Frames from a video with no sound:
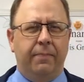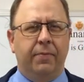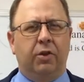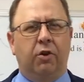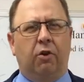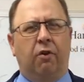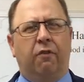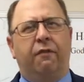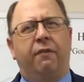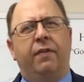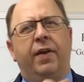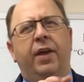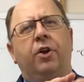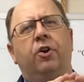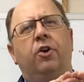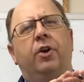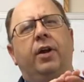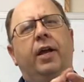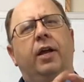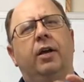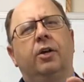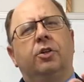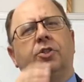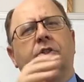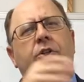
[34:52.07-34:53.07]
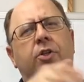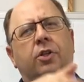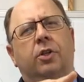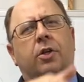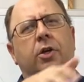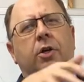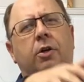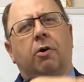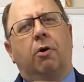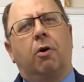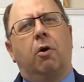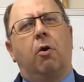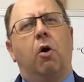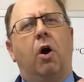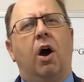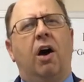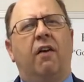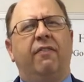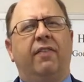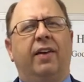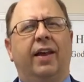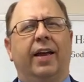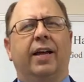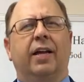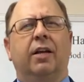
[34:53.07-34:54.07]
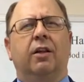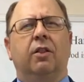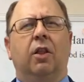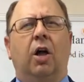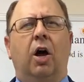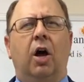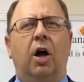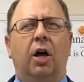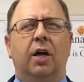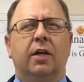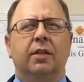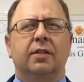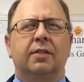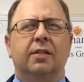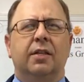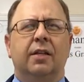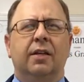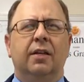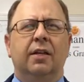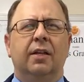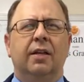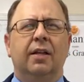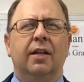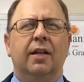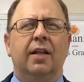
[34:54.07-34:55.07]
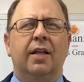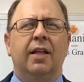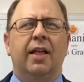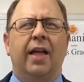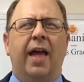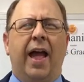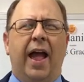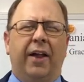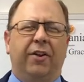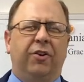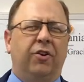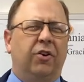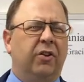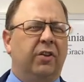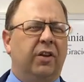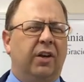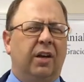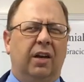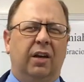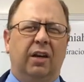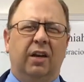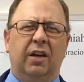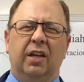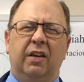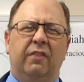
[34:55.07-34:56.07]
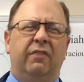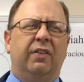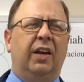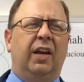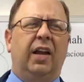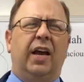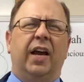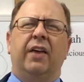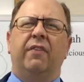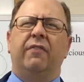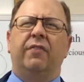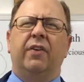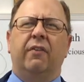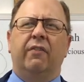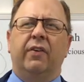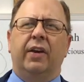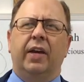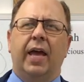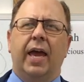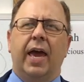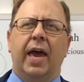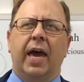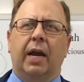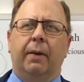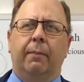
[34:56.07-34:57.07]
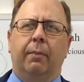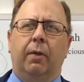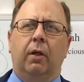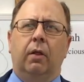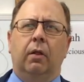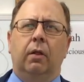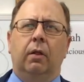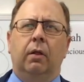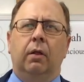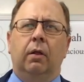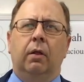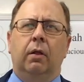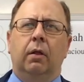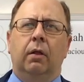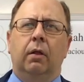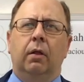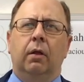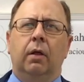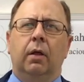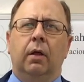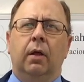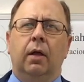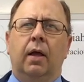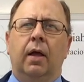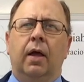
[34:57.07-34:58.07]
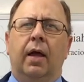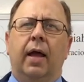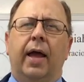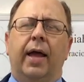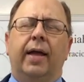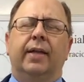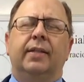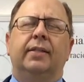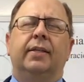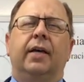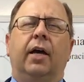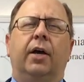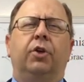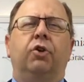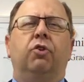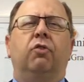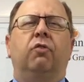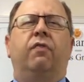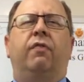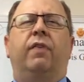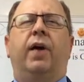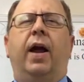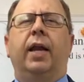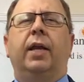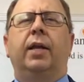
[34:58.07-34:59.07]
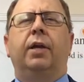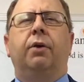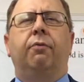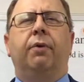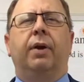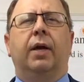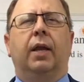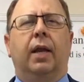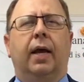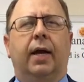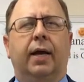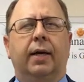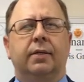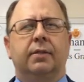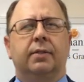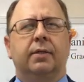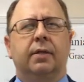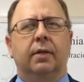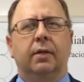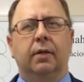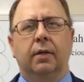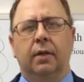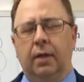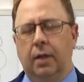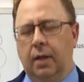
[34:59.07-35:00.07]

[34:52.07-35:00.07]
your fingernails are going to grow off like claws, and you're going to live a life of an animal until you finally realize